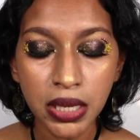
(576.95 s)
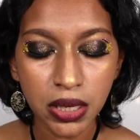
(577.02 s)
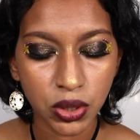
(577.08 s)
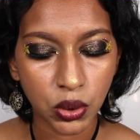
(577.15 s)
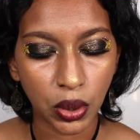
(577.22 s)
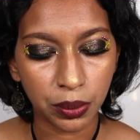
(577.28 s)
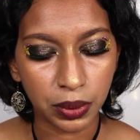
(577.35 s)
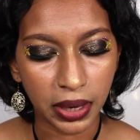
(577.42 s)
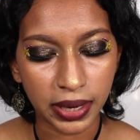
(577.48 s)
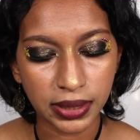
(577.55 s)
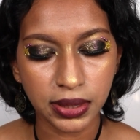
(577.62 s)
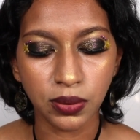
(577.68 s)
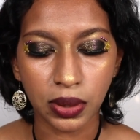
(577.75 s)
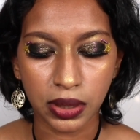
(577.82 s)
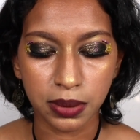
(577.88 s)
So I would
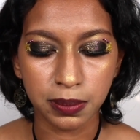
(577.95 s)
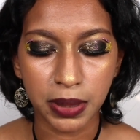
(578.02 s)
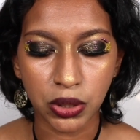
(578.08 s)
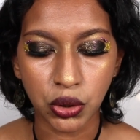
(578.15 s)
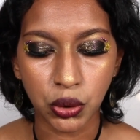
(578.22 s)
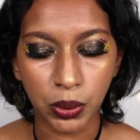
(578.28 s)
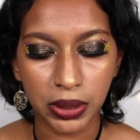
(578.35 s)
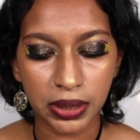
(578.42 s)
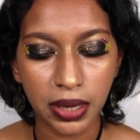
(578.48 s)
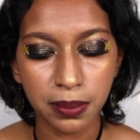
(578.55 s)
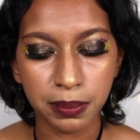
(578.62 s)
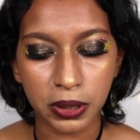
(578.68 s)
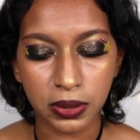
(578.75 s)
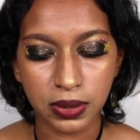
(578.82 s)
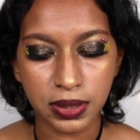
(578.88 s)
highly recommend doing that
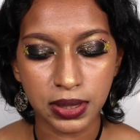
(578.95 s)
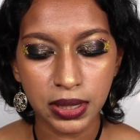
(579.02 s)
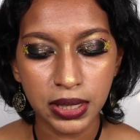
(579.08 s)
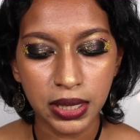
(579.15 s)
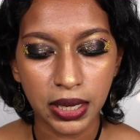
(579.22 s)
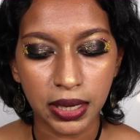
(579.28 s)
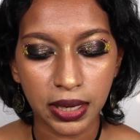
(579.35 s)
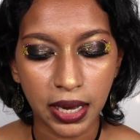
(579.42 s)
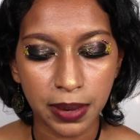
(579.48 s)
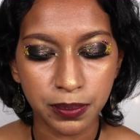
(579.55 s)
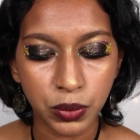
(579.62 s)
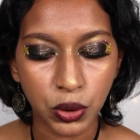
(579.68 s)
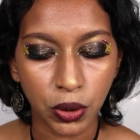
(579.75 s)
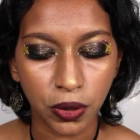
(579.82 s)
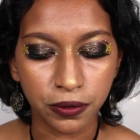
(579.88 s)
because it
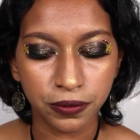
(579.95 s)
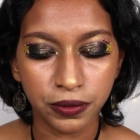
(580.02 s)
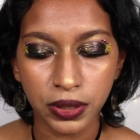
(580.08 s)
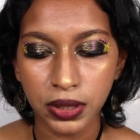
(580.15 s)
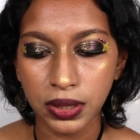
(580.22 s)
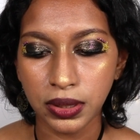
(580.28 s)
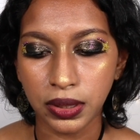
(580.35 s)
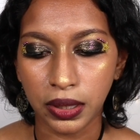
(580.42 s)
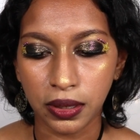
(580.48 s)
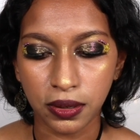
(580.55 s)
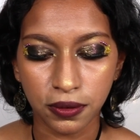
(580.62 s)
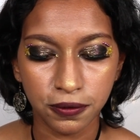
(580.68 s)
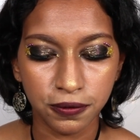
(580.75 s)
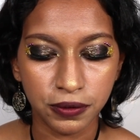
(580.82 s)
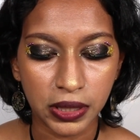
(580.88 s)
comes off like
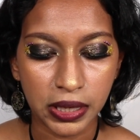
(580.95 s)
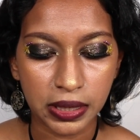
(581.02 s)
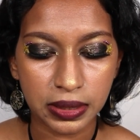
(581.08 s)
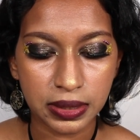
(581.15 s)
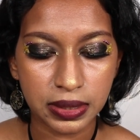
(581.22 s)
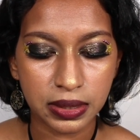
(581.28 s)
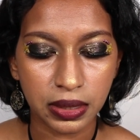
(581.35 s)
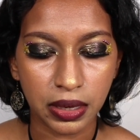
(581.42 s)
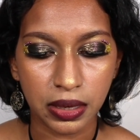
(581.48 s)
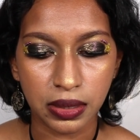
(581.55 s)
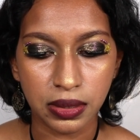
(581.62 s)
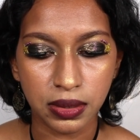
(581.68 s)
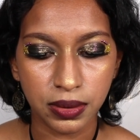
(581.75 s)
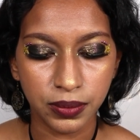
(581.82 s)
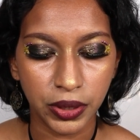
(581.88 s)
flakes,
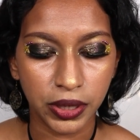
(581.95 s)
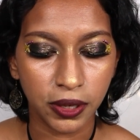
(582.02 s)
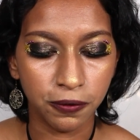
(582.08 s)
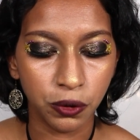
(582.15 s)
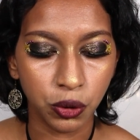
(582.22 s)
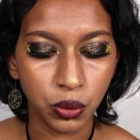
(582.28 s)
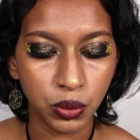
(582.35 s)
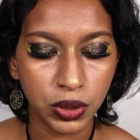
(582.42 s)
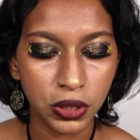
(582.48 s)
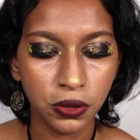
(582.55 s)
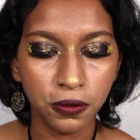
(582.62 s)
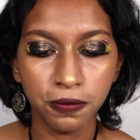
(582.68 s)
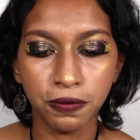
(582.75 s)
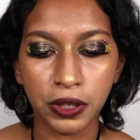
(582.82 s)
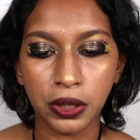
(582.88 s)
and like if you're using
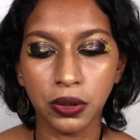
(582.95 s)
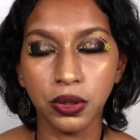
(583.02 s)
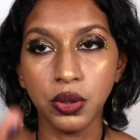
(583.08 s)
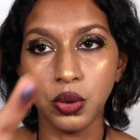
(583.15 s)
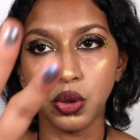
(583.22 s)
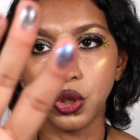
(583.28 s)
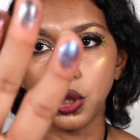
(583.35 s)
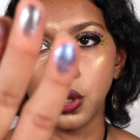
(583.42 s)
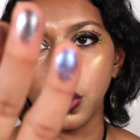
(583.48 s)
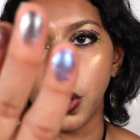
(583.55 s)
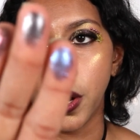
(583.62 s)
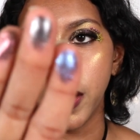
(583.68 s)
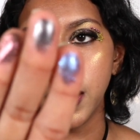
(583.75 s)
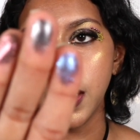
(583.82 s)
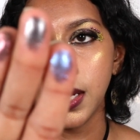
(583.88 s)
your finger, you should
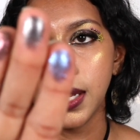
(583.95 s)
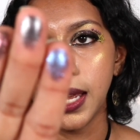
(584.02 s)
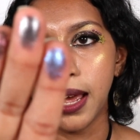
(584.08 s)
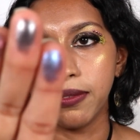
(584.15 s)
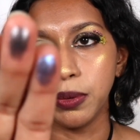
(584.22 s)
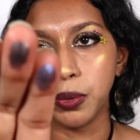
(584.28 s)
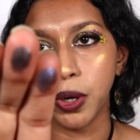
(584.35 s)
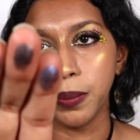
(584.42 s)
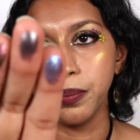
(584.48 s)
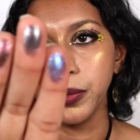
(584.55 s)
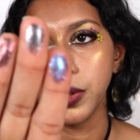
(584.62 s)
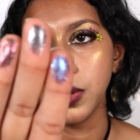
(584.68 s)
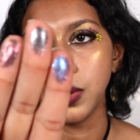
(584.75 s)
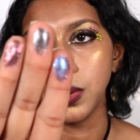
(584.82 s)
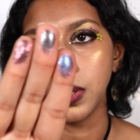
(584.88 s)
not have a problem
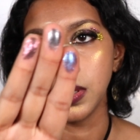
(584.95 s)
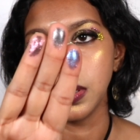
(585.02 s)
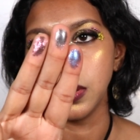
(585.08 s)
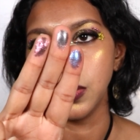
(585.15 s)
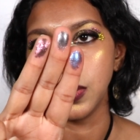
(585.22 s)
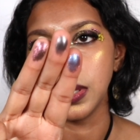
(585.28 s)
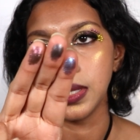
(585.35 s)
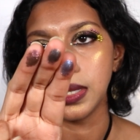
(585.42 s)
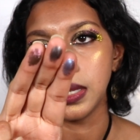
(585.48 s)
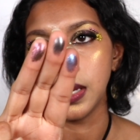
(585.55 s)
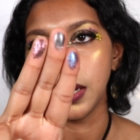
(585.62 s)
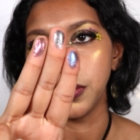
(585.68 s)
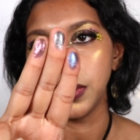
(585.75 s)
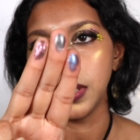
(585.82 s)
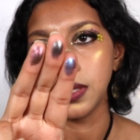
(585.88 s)
because you can see
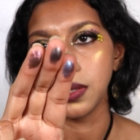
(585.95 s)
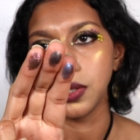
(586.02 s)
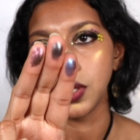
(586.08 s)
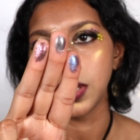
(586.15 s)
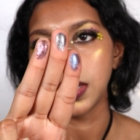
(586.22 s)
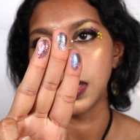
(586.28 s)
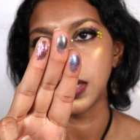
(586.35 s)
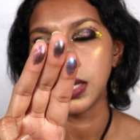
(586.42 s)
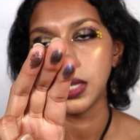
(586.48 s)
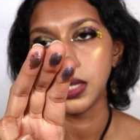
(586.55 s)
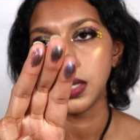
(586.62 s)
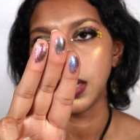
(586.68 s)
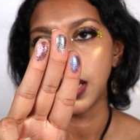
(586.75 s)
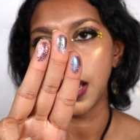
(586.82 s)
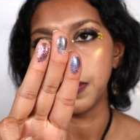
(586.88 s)
how these are just
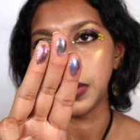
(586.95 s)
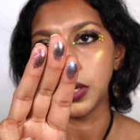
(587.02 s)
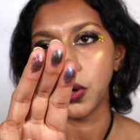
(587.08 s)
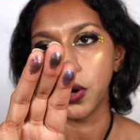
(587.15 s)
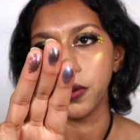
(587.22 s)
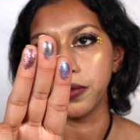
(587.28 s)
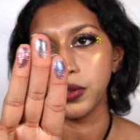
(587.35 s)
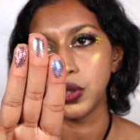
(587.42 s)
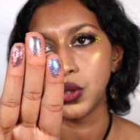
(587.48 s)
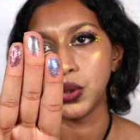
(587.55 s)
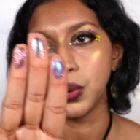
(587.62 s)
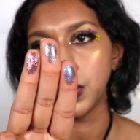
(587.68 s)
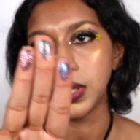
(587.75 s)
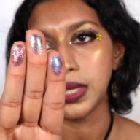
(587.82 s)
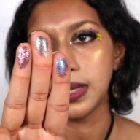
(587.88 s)
coming off
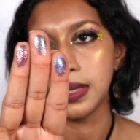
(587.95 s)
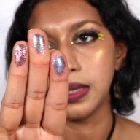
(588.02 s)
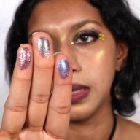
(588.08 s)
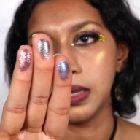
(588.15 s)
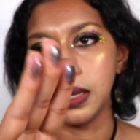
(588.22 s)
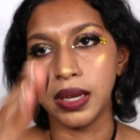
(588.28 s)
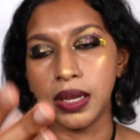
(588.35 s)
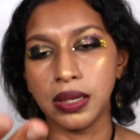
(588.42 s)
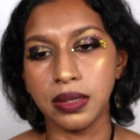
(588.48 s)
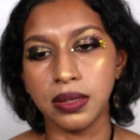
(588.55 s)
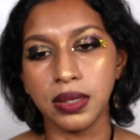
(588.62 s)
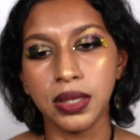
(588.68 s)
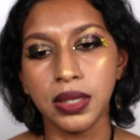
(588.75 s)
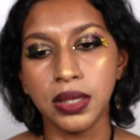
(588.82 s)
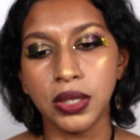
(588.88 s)
so easily, and
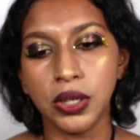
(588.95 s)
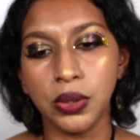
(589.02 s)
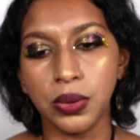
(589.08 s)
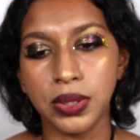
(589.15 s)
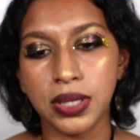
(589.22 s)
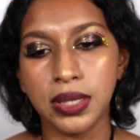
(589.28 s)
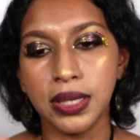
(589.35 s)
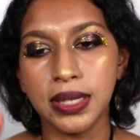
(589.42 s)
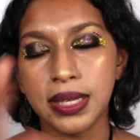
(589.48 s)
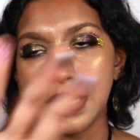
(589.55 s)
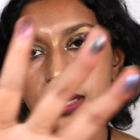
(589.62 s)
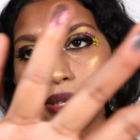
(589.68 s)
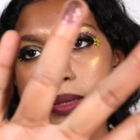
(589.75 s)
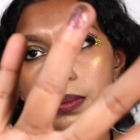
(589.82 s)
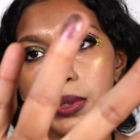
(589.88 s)
you know it's
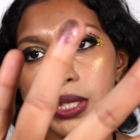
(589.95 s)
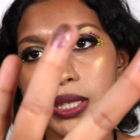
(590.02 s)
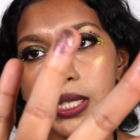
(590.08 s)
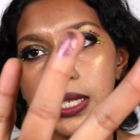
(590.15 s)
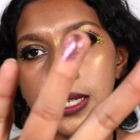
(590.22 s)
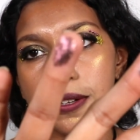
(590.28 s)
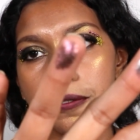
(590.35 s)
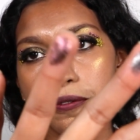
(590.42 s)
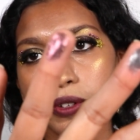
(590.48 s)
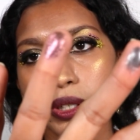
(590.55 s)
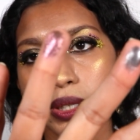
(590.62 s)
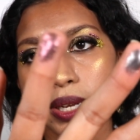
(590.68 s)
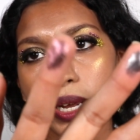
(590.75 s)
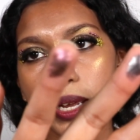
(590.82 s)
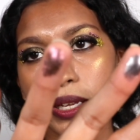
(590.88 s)
a completely
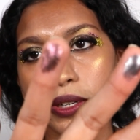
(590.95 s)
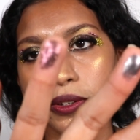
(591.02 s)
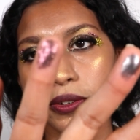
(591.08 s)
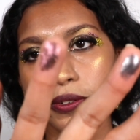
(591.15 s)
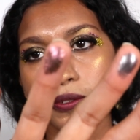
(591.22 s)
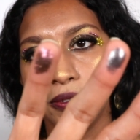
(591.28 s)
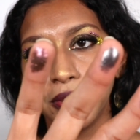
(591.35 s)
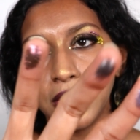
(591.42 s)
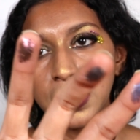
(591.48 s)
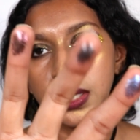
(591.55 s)
different kind of